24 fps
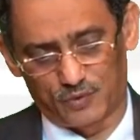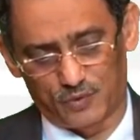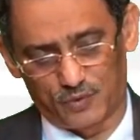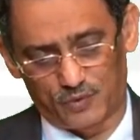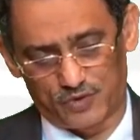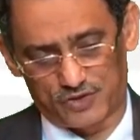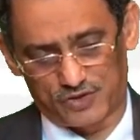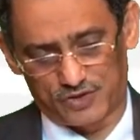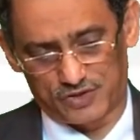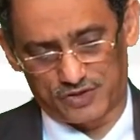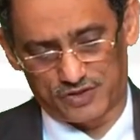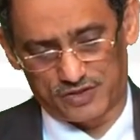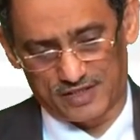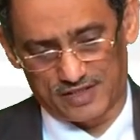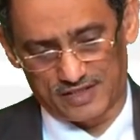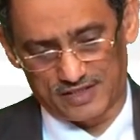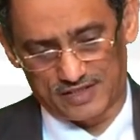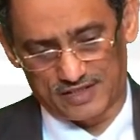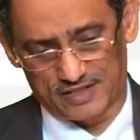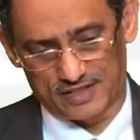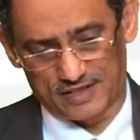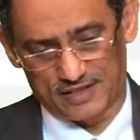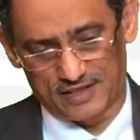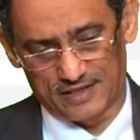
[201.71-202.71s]
which
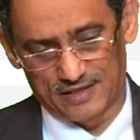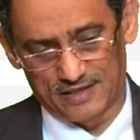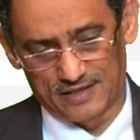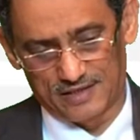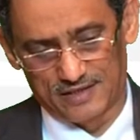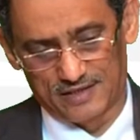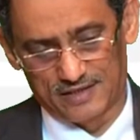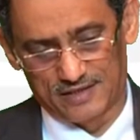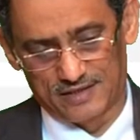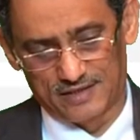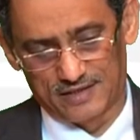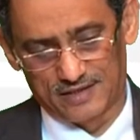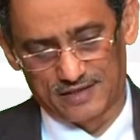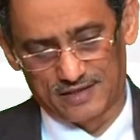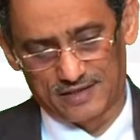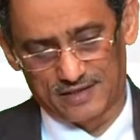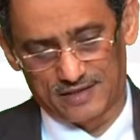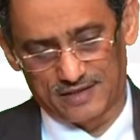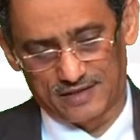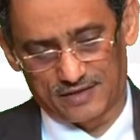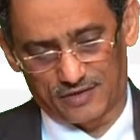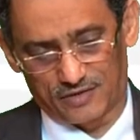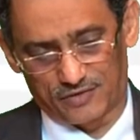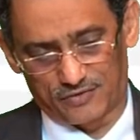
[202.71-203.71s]
data
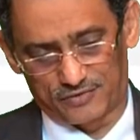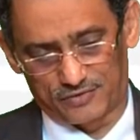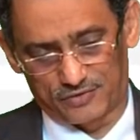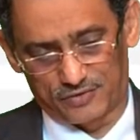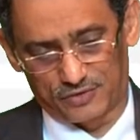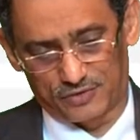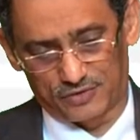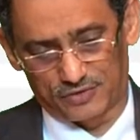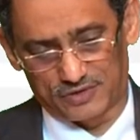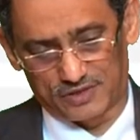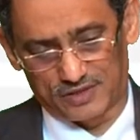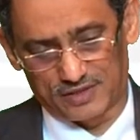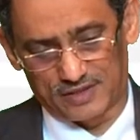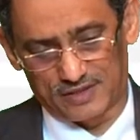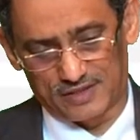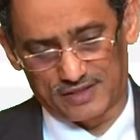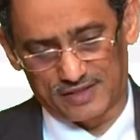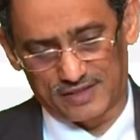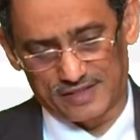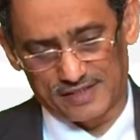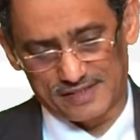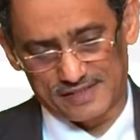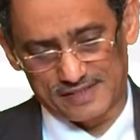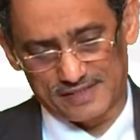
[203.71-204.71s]
of total
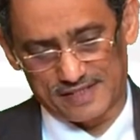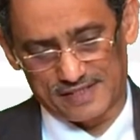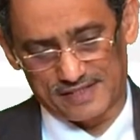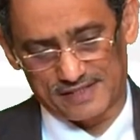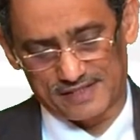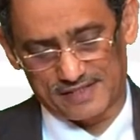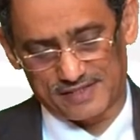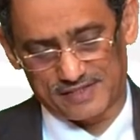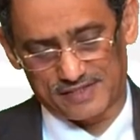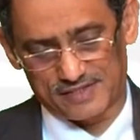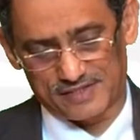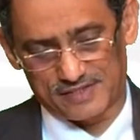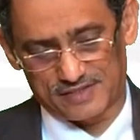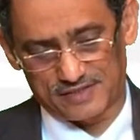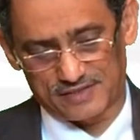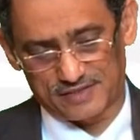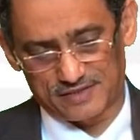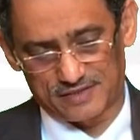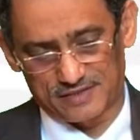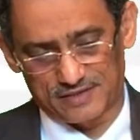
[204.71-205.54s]
less than 60.